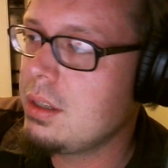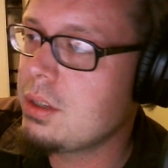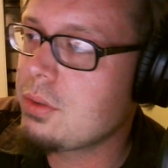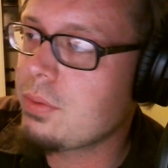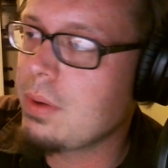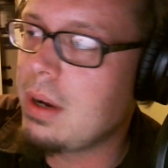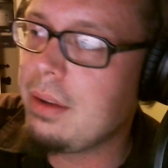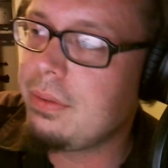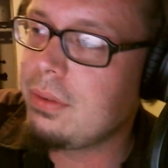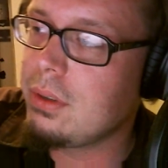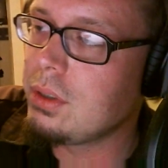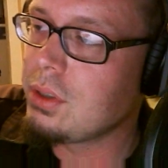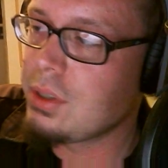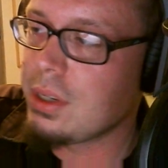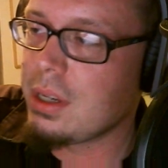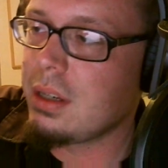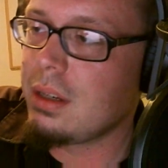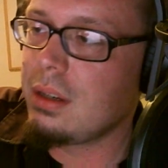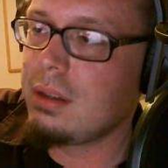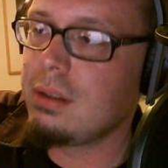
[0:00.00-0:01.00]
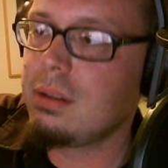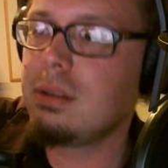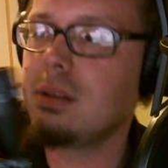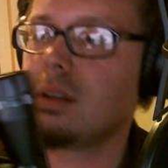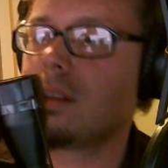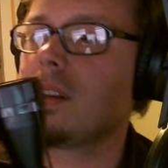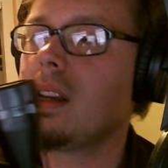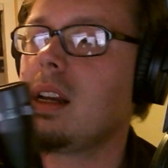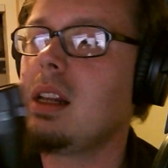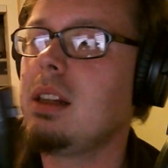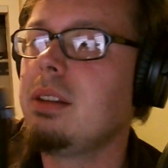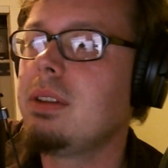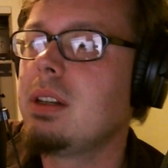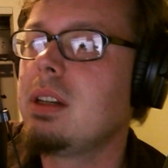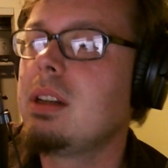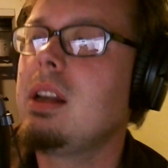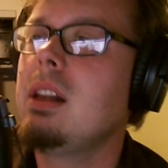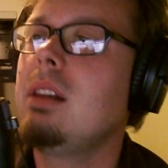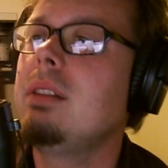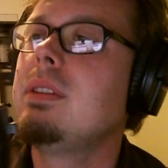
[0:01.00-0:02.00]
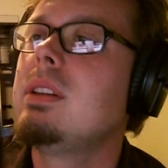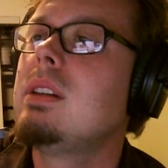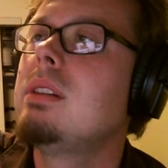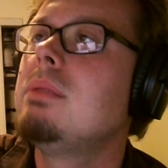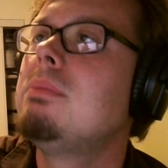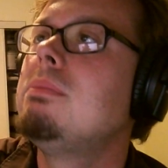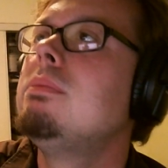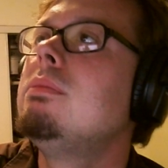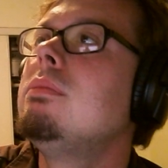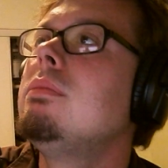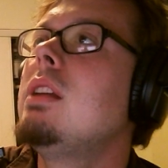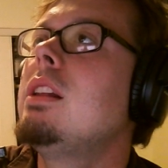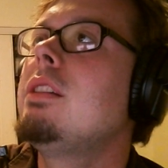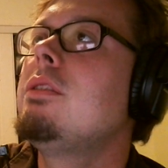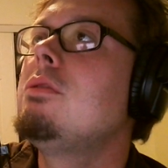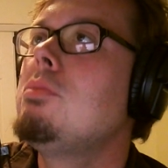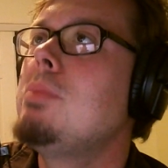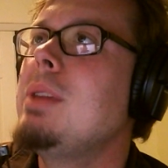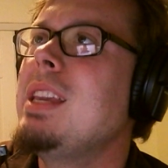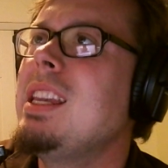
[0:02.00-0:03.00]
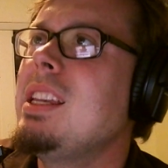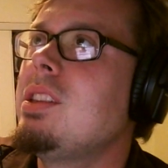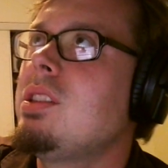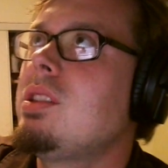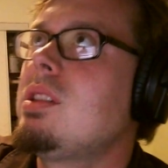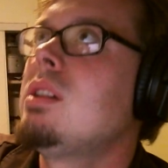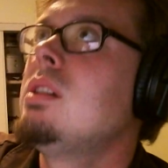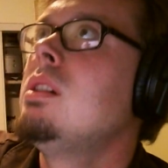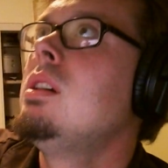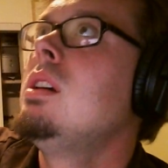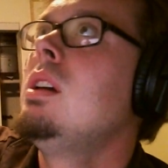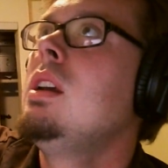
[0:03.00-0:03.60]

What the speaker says: this rifle's it's a hell of a beast.